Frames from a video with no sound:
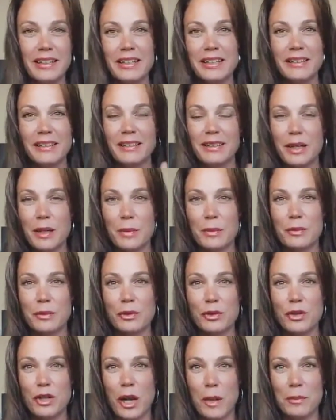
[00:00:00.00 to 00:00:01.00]
some
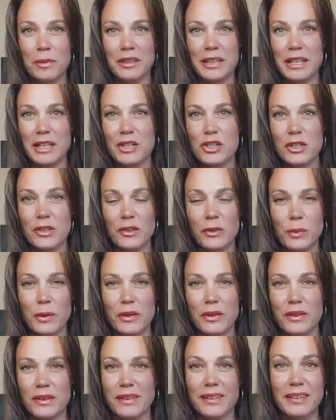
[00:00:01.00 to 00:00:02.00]
complications
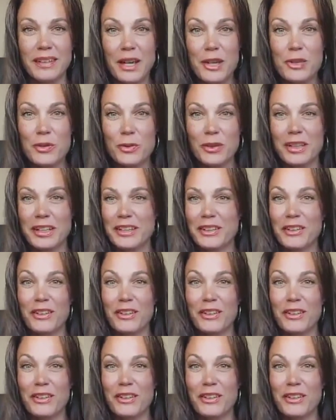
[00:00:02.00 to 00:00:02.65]
with scheduling.